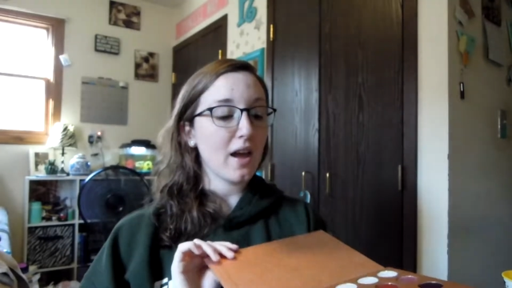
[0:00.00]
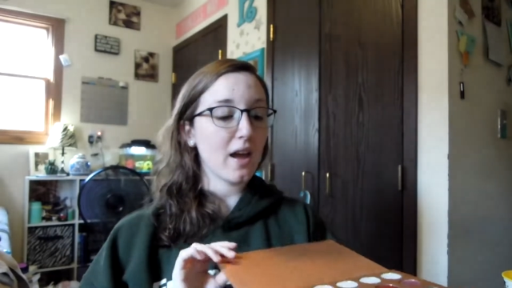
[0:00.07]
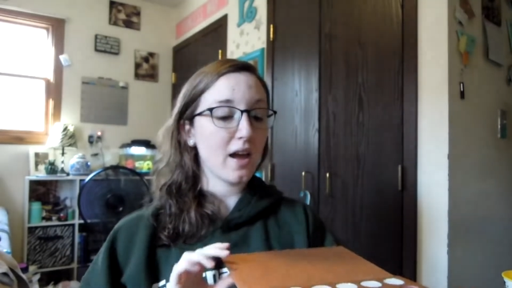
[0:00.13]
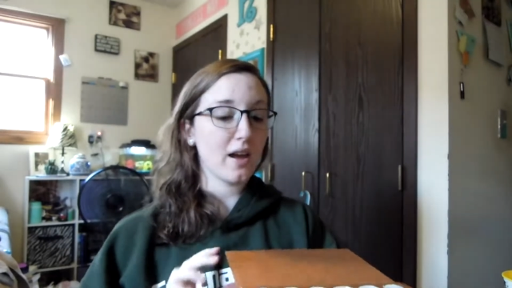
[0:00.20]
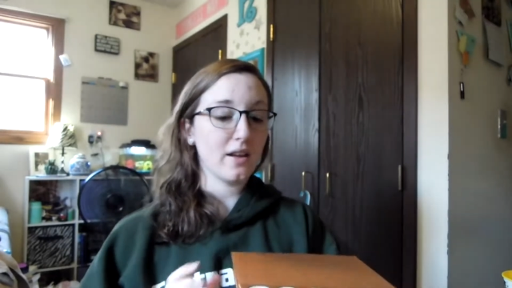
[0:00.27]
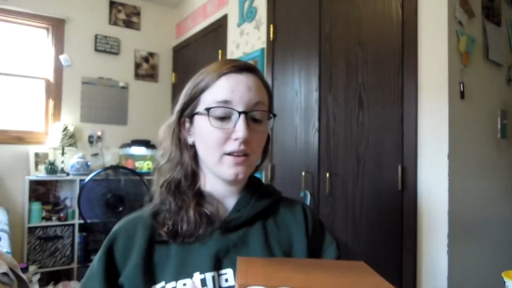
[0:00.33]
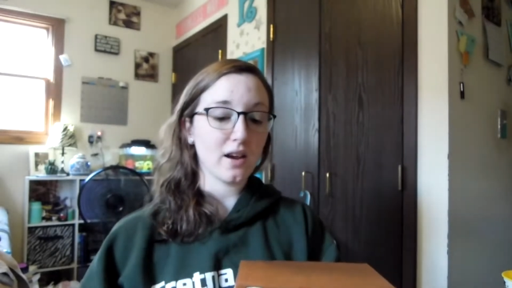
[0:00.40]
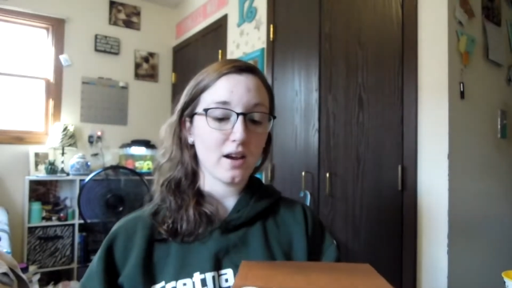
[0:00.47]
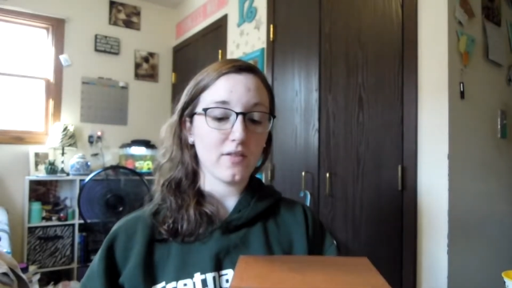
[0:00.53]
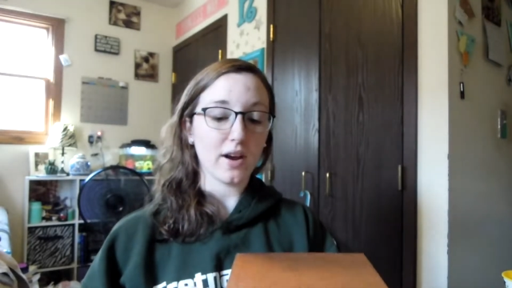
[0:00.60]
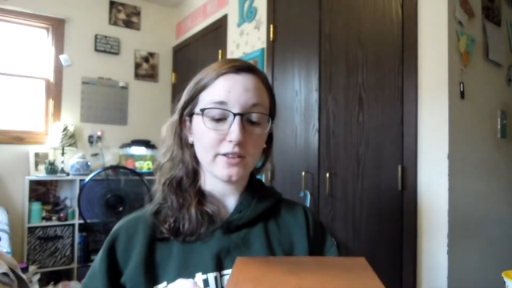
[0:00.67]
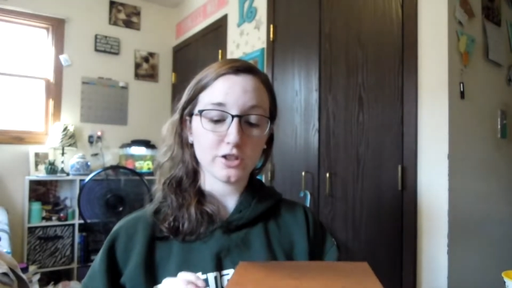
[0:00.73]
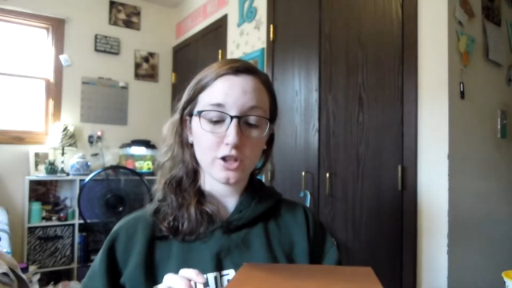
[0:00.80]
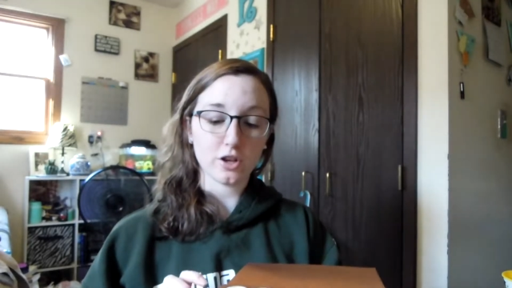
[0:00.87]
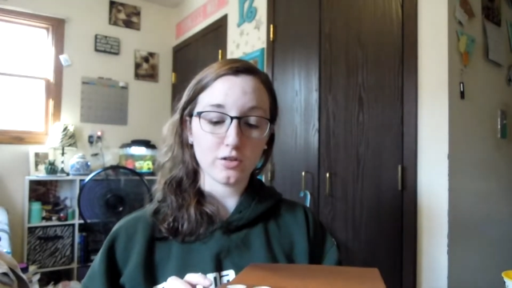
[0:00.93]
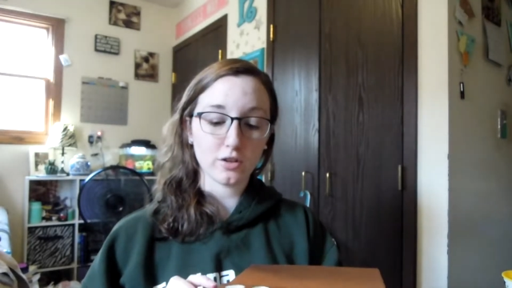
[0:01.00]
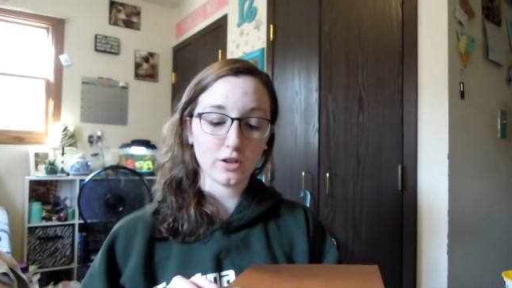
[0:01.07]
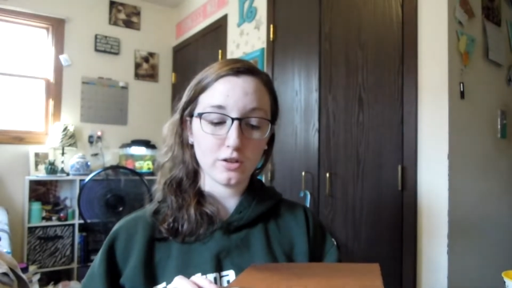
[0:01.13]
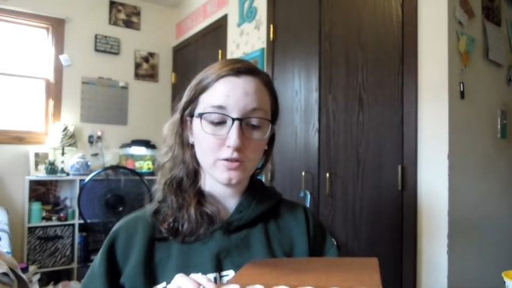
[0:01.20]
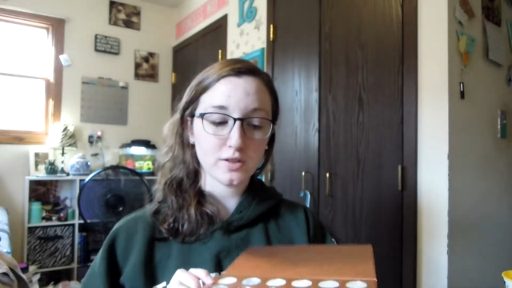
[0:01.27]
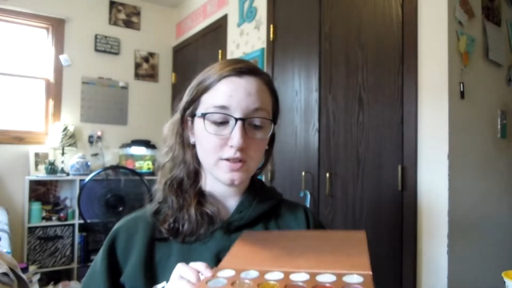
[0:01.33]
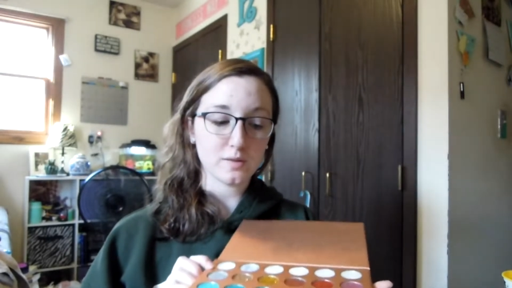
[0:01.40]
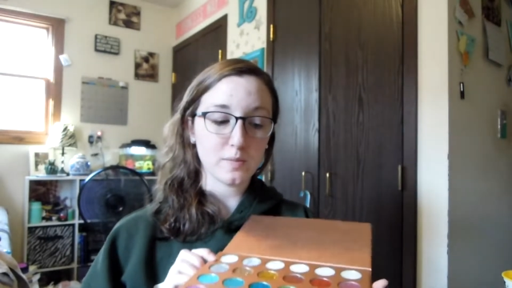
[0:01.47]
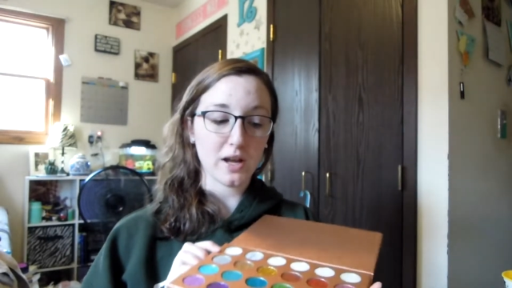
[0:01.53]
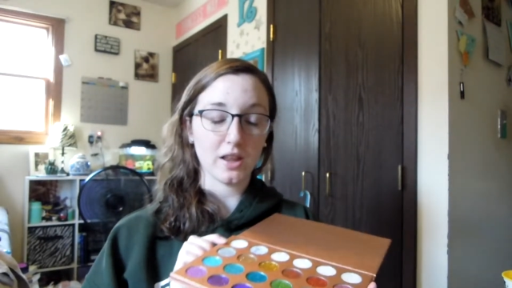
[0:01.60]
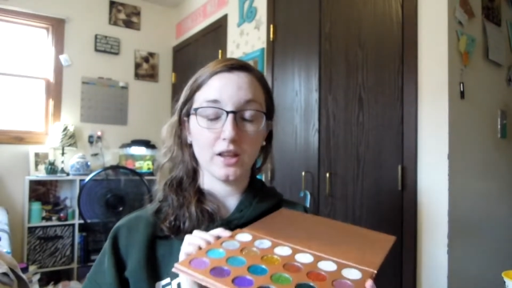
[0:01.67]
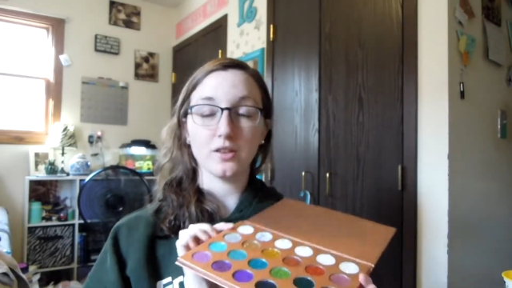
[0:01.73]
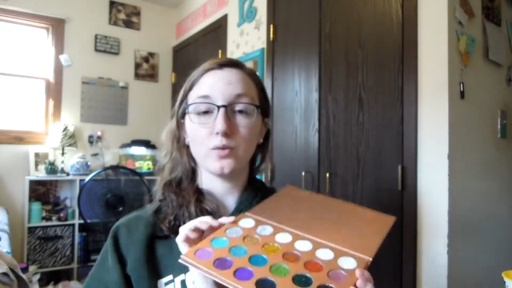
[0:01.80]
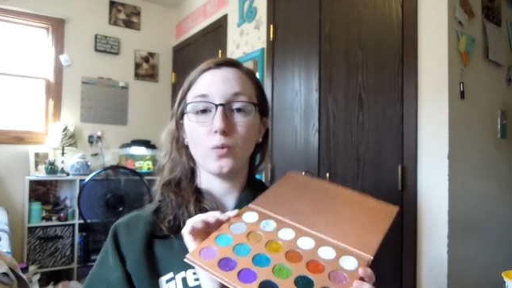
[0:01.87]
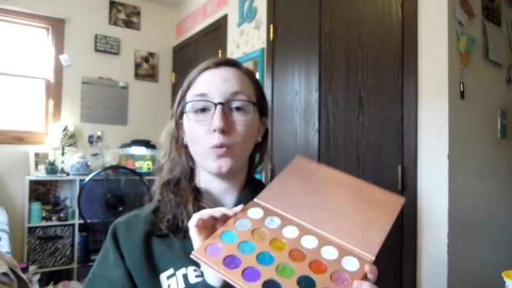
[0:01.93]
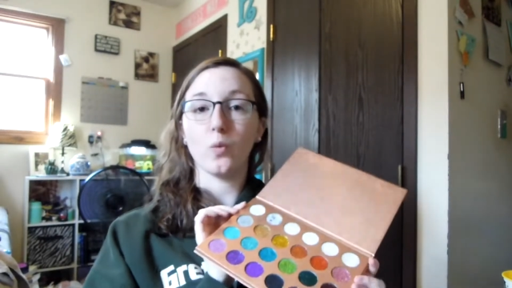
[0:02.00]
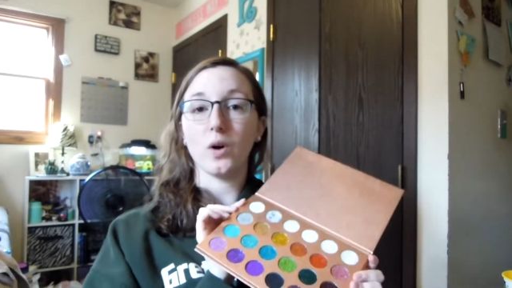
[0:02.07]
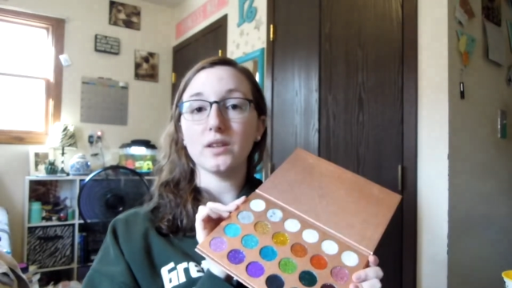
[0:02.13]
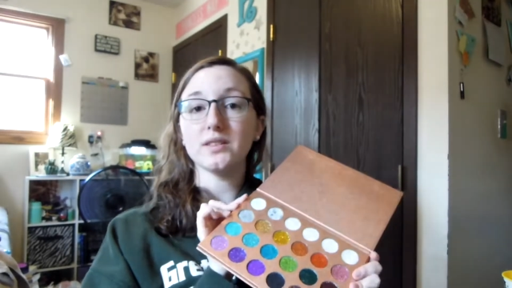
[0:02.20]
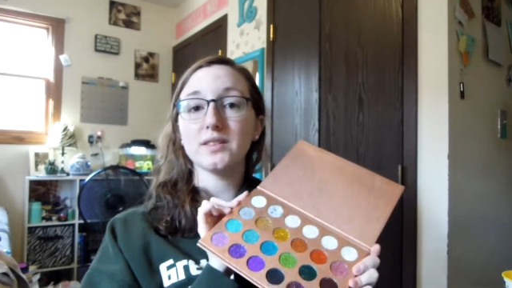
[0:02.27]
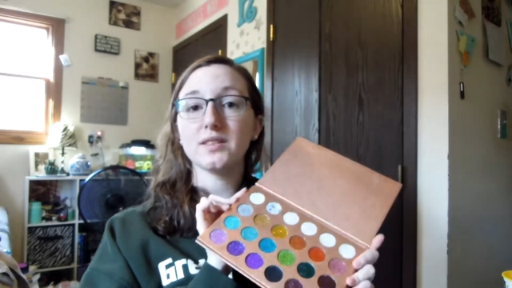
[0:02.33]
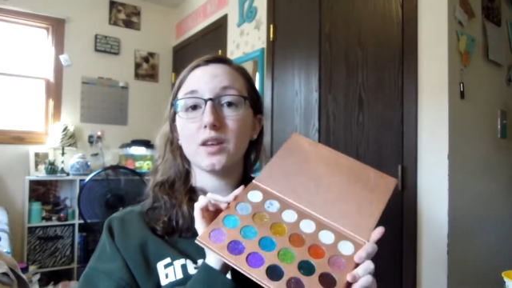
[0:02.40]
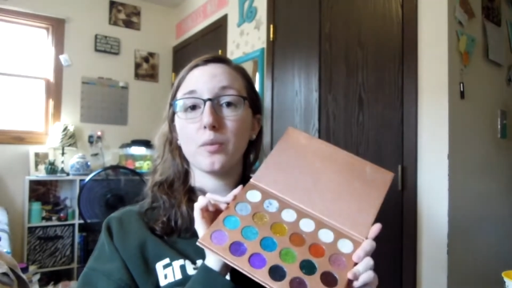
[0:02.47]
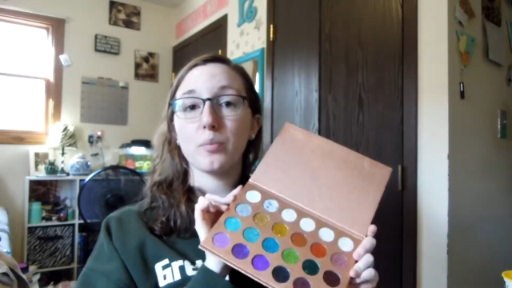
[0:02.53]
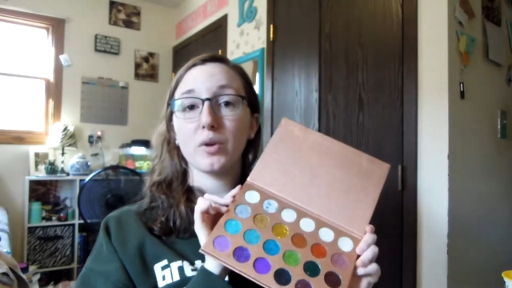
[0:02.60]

And I've actually only used this palette once,